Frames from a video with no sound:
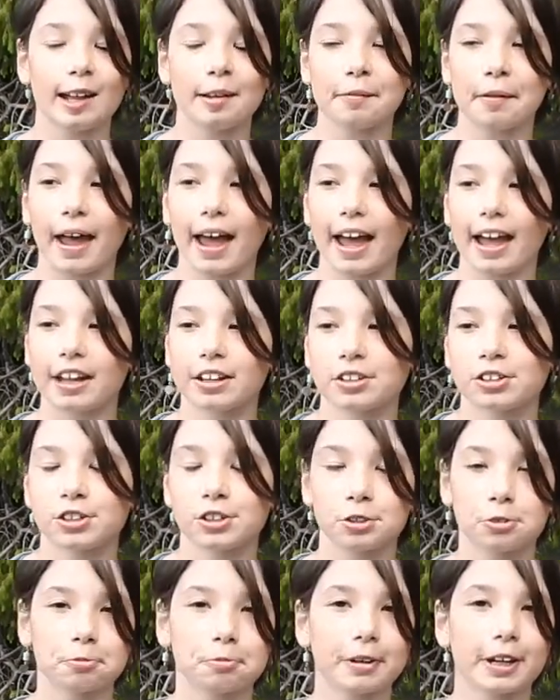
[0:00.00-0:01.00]
I'm at
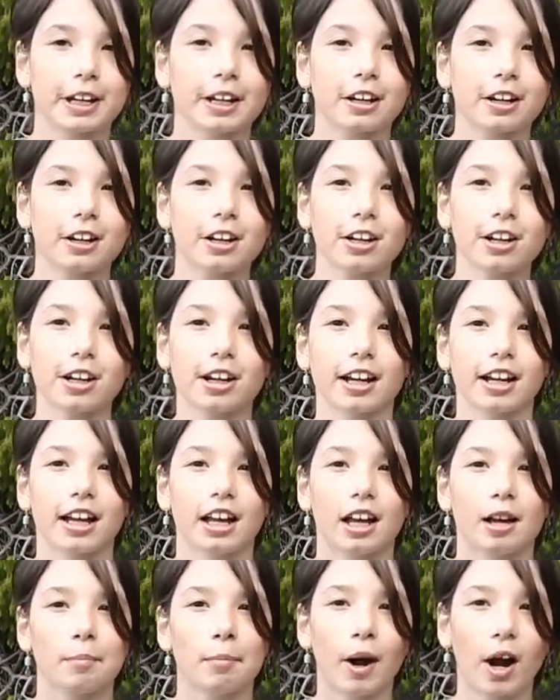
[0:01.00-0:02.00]
Shoemaker
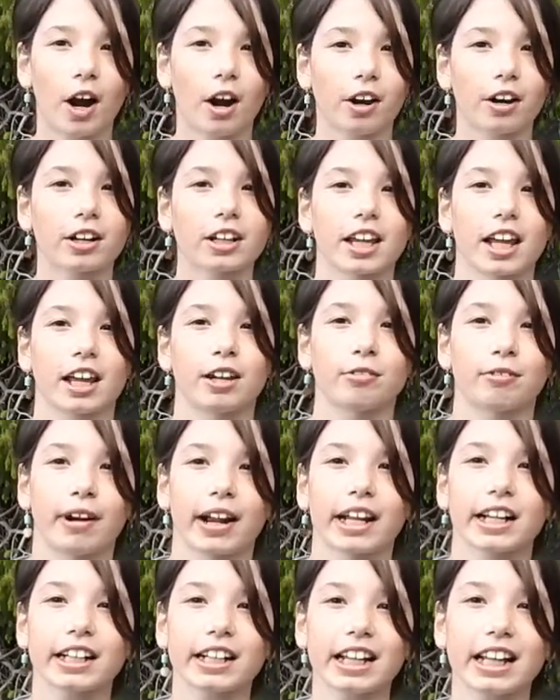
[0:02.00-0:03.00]
Park in
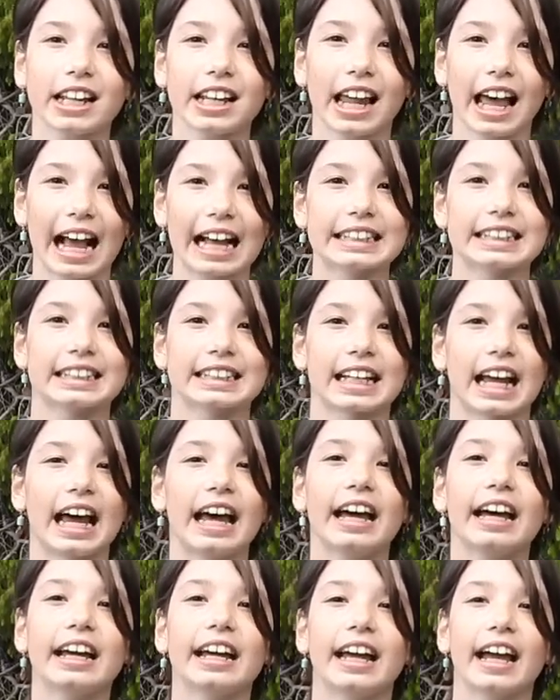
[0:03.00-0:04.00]
Wrangell,
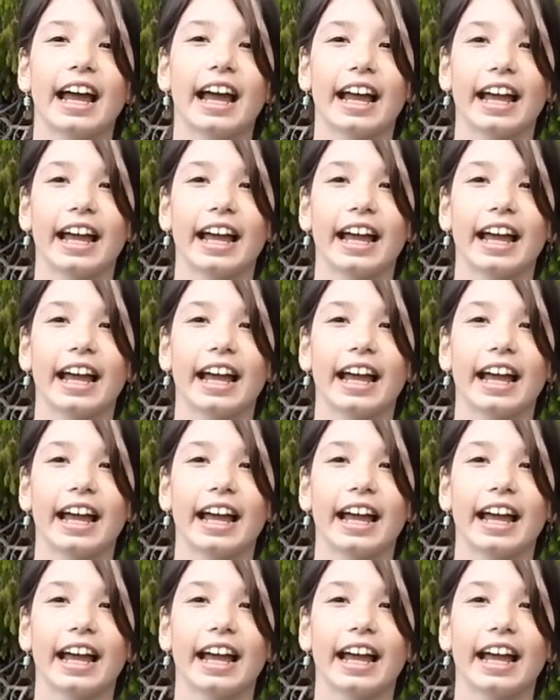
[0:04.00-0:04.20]
Alaska,